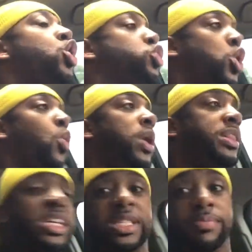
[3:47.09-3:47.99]
So when
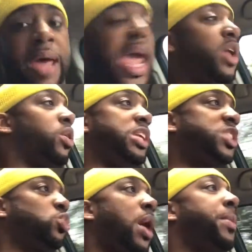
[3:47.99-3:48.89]
this man or
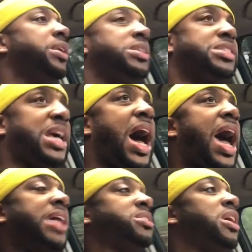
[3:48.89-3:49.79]
this woman
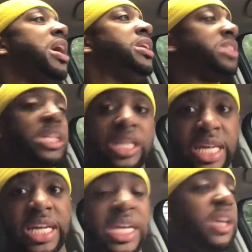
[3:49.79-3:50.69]
decides to
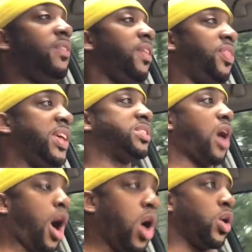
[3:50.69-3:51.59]
leave this
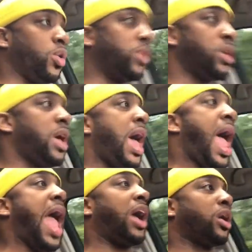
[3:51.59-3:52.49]
earth
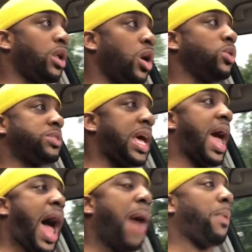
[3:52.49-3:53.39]
and close
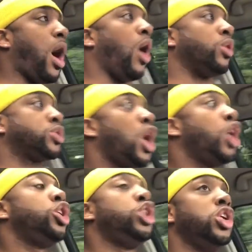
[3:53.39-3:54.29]
their eyeballs,
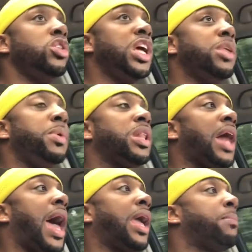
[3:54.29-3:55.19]
you need to be
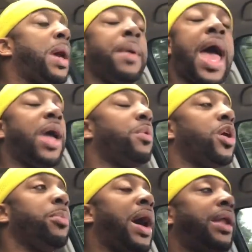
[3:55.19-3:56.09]
like, baby, I ain't
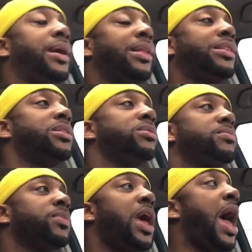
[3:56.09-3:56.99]
worried about nothing.
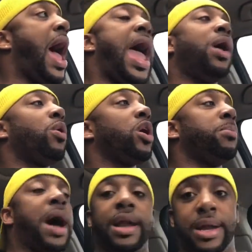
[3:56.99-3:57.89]
I ain't worried
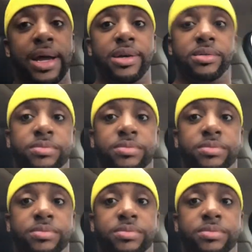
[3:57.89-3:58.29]
about nothing.